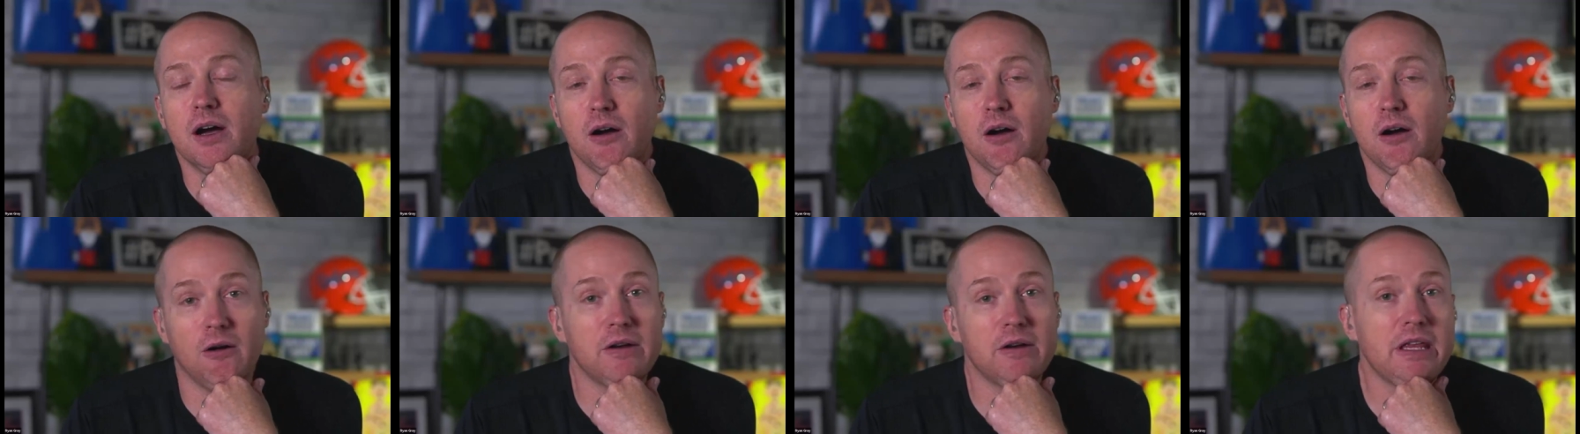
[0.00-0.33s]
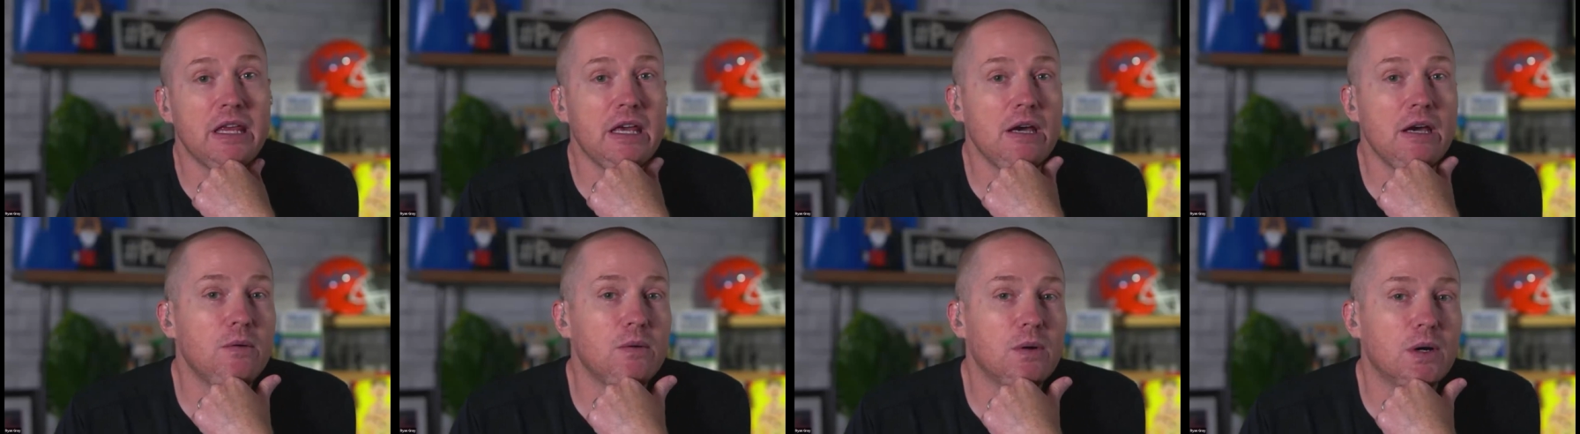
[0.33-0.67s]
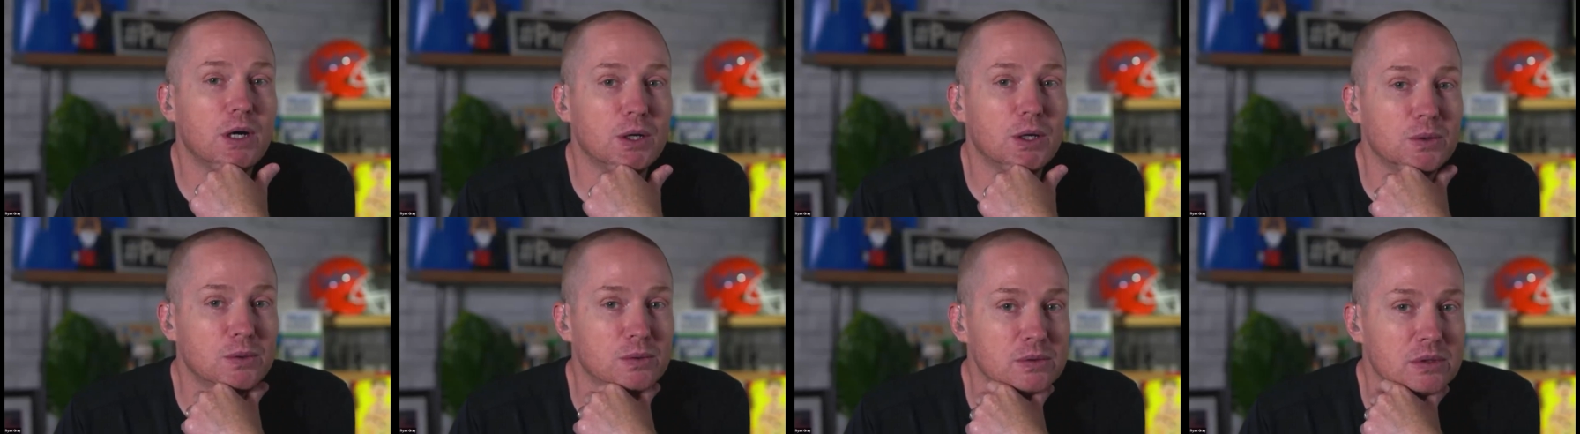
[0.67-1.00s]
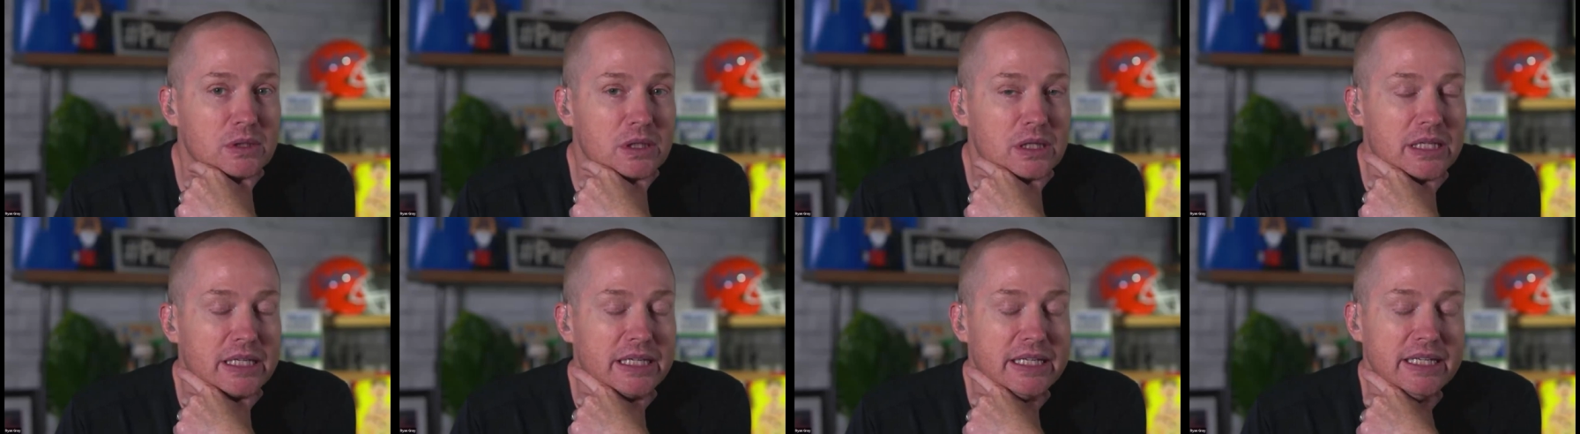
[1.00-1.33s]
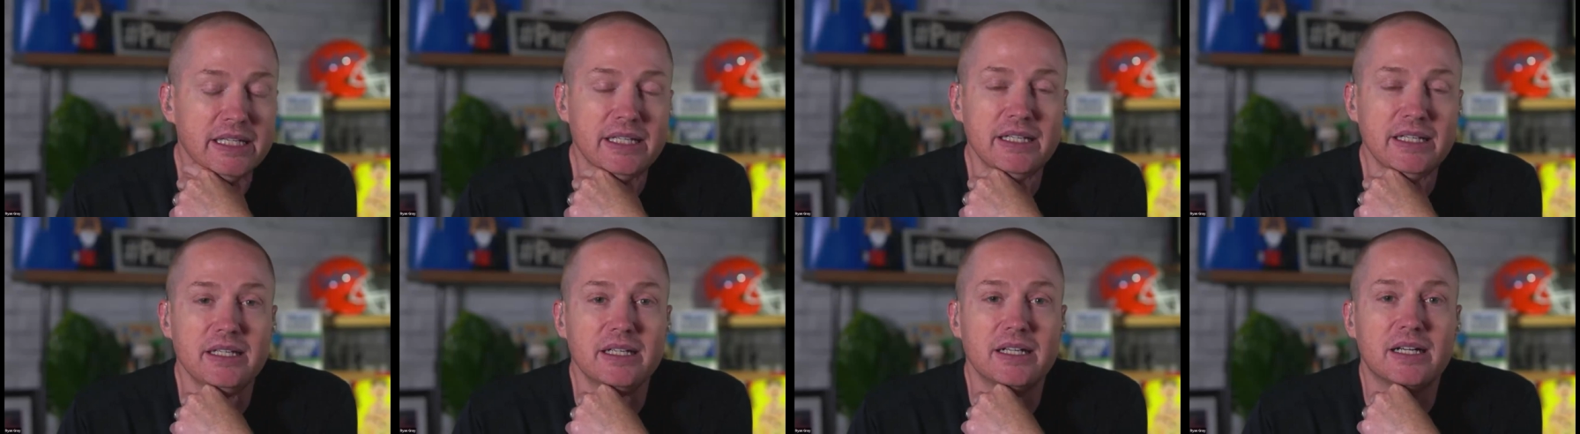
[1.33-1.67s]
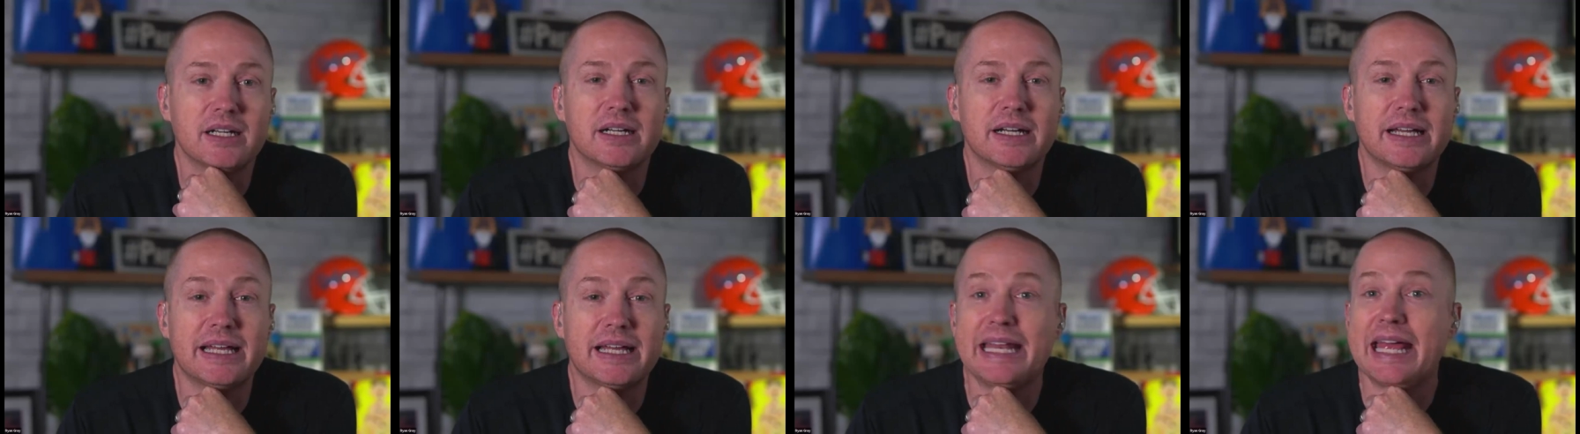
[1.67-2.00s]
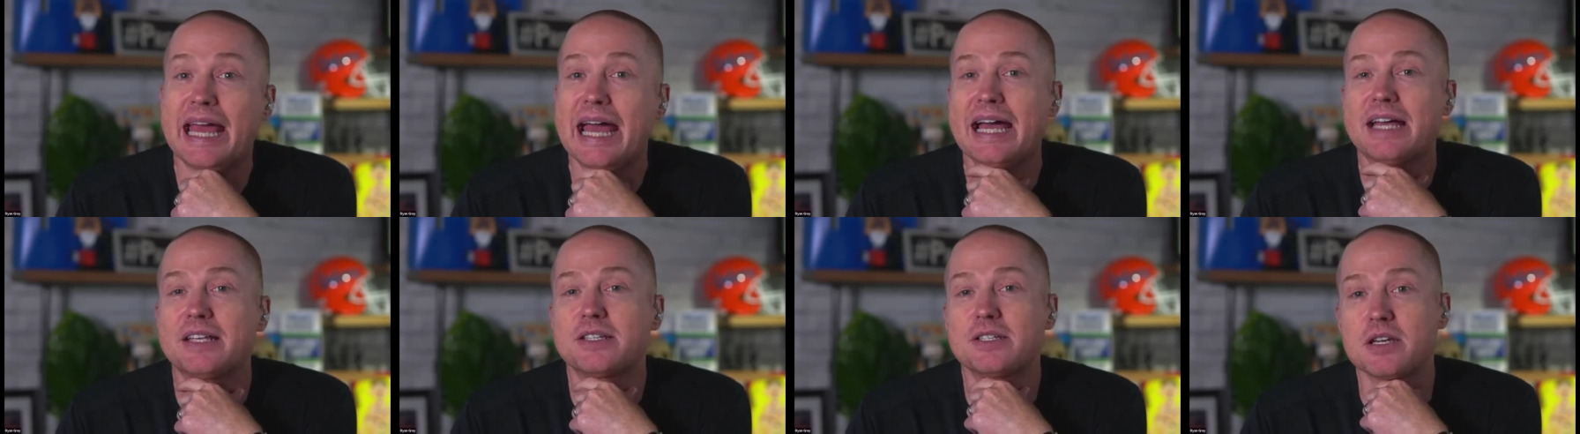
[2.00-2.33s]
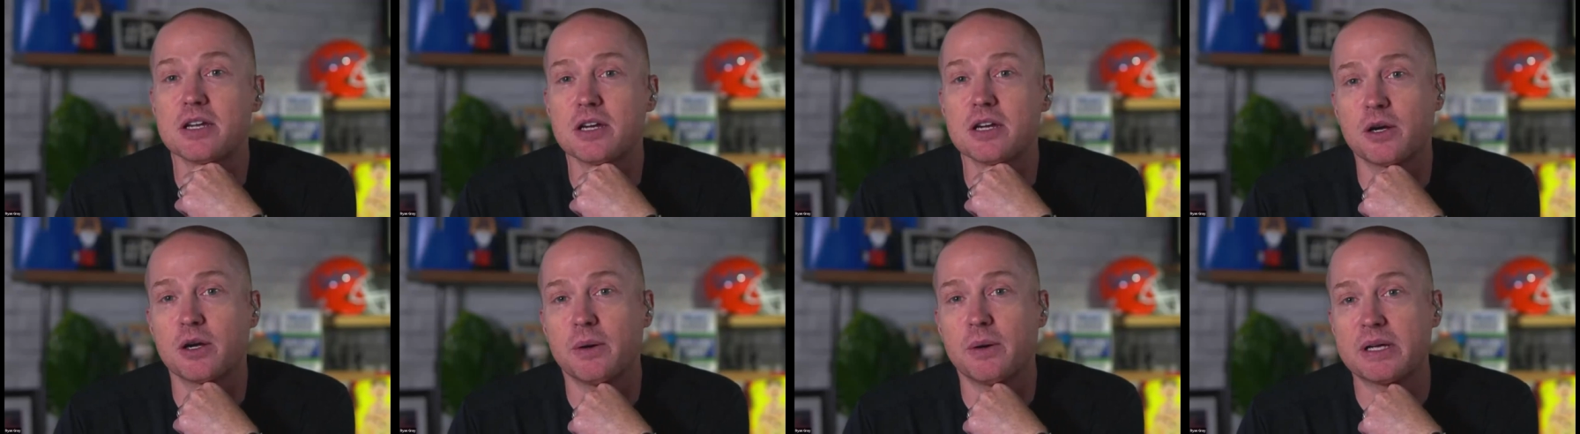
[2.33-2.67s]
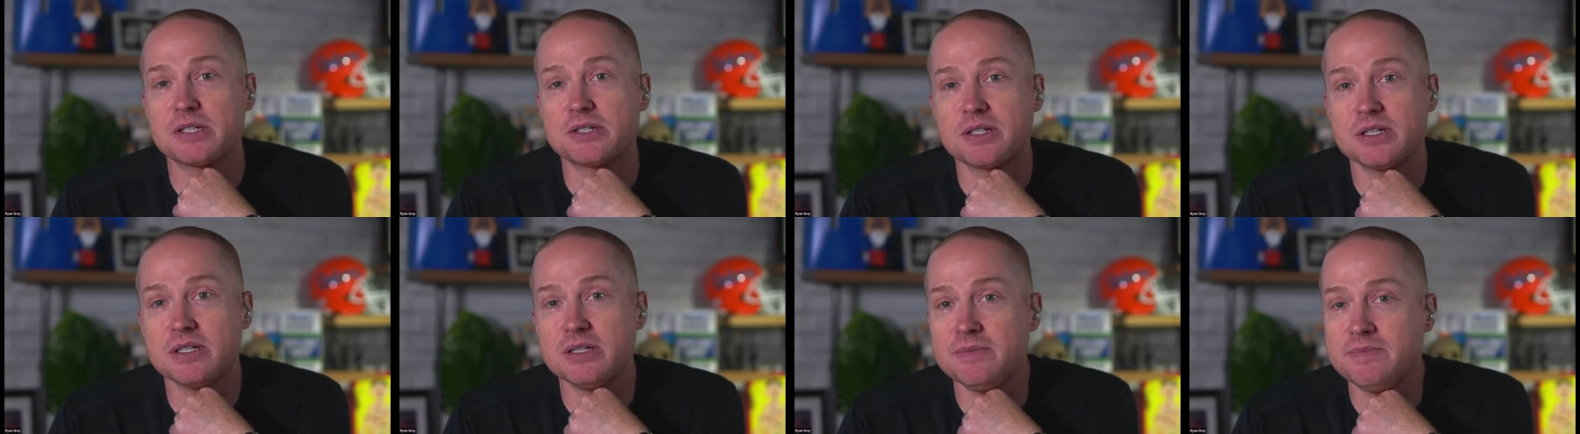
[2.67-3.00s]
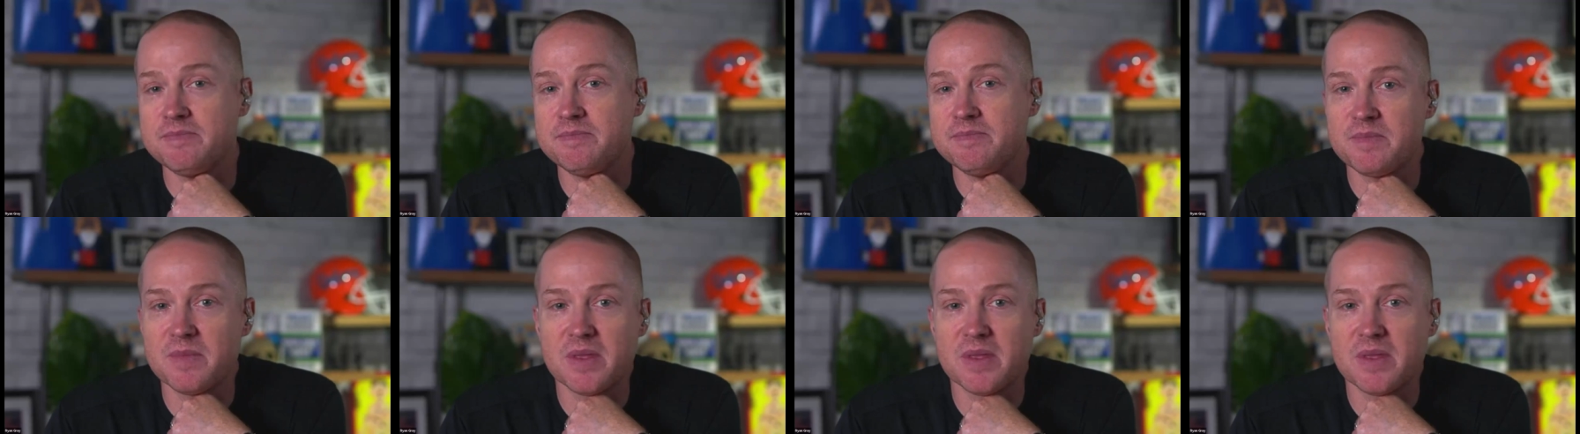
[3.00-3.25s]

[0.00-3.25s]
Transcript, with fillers: audio only uh, and ask your question,